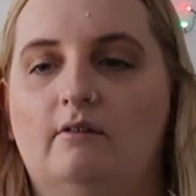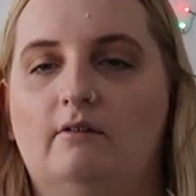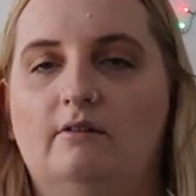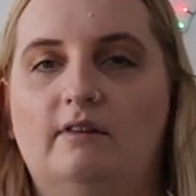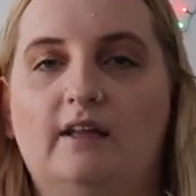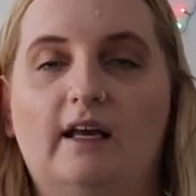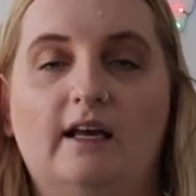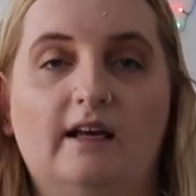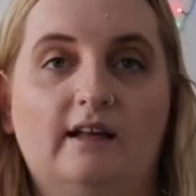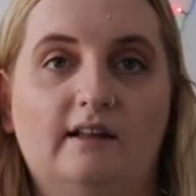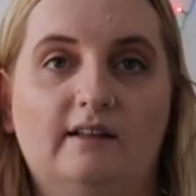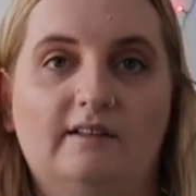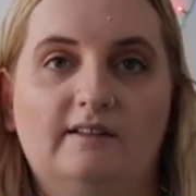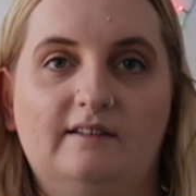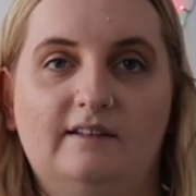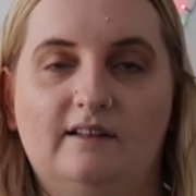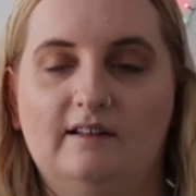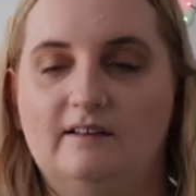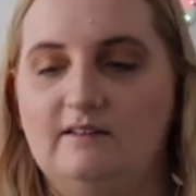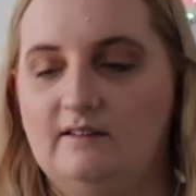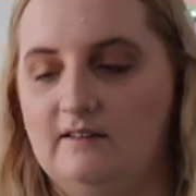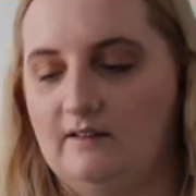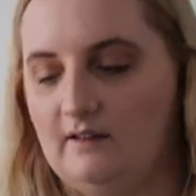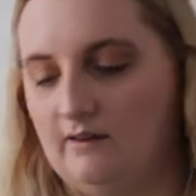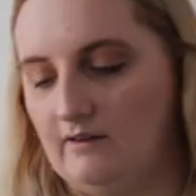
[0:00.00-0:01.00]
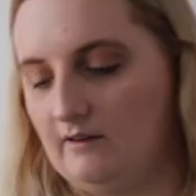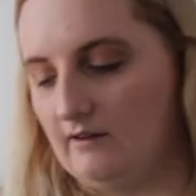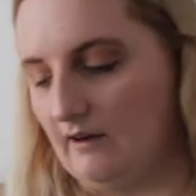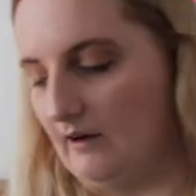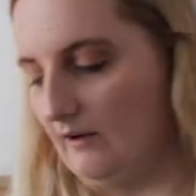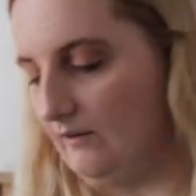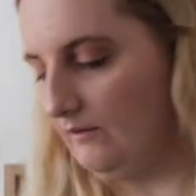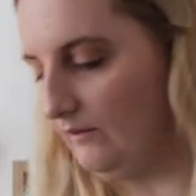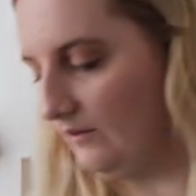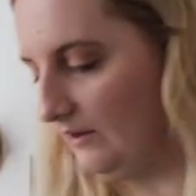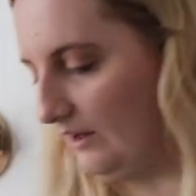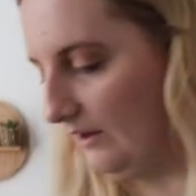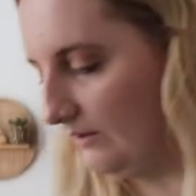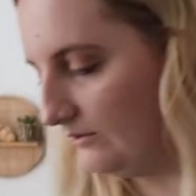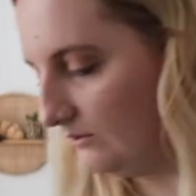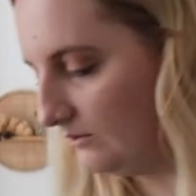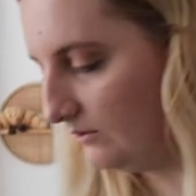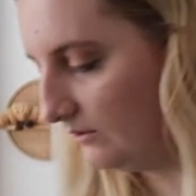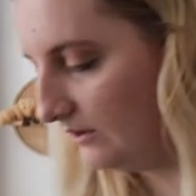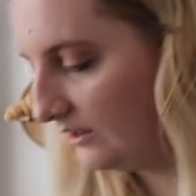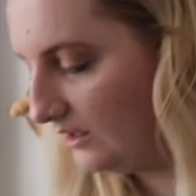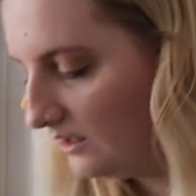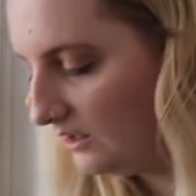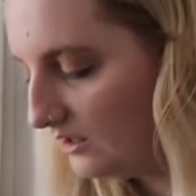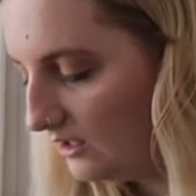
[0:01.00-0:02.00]
necklaces. So I thought that was
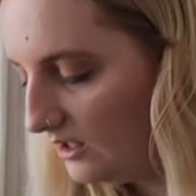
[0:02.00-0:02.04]
really